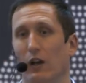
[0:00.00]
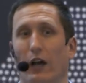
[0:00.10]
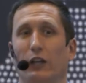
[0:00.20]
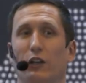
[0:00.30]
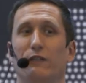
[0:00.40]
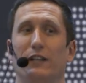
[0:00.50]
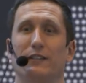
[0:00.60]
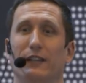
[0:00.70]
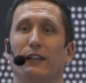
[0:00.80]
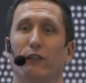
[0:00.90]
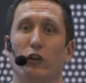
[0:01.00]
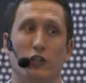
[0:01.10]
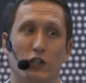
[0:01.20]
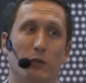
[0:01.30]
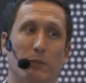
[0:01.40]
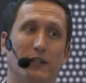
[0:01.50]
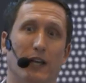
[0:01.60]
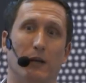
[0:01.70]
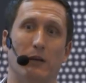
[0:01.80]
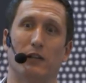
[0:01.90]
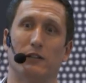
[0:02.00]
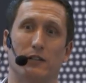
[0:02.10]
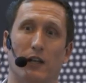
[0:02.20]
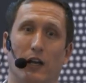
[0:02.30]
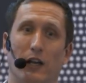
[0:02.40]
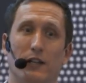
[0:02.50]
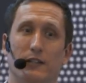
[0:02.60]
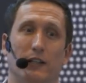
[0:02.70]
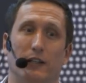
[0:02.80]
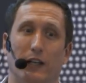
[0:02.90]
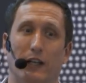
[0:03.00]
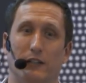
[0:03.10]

I could have done something very stupid there and innocently,